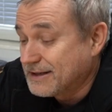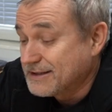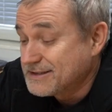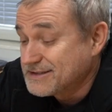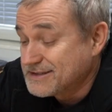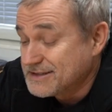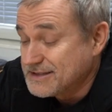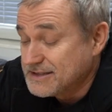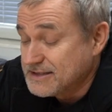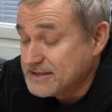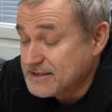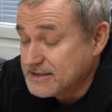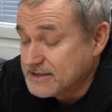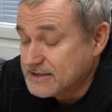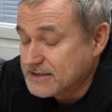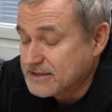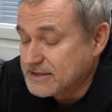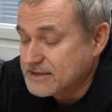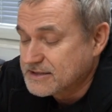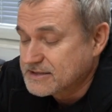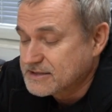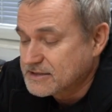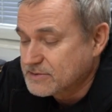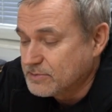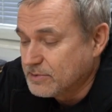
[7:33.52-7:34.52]
I see it
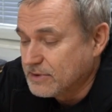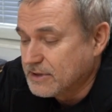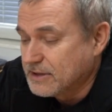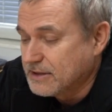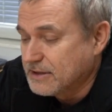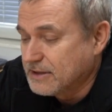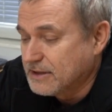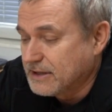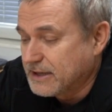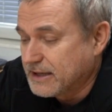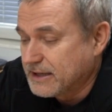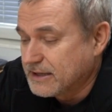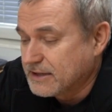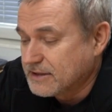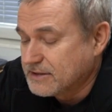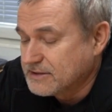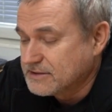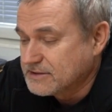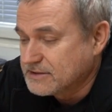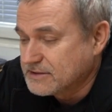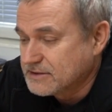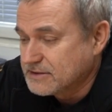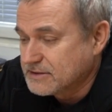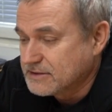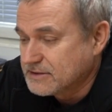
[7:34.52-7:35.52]
as well like
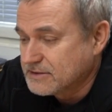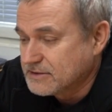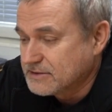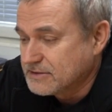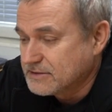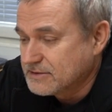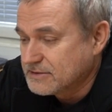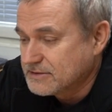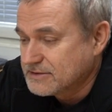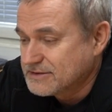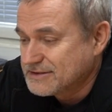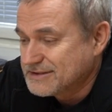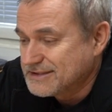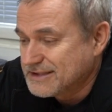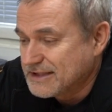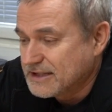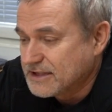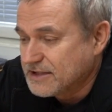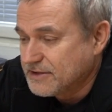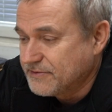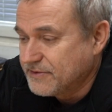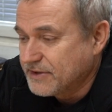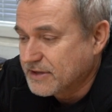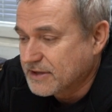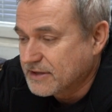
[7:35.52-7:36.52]
the
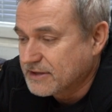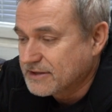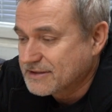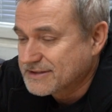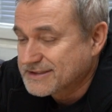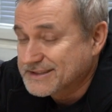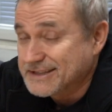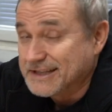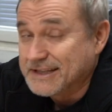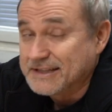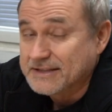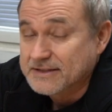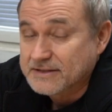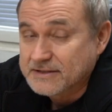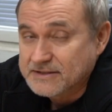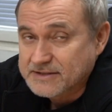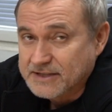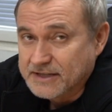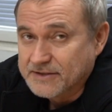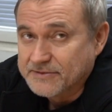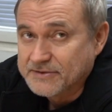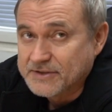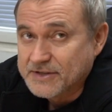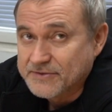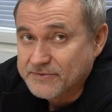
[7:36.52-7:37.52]
significant
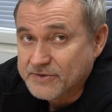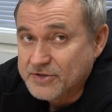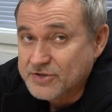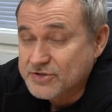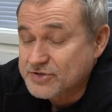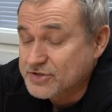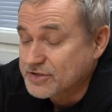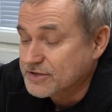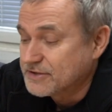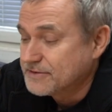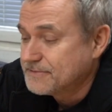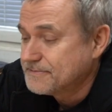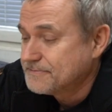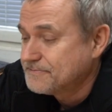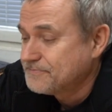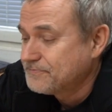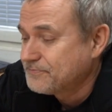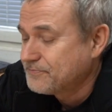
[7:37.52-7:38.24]
safety feature.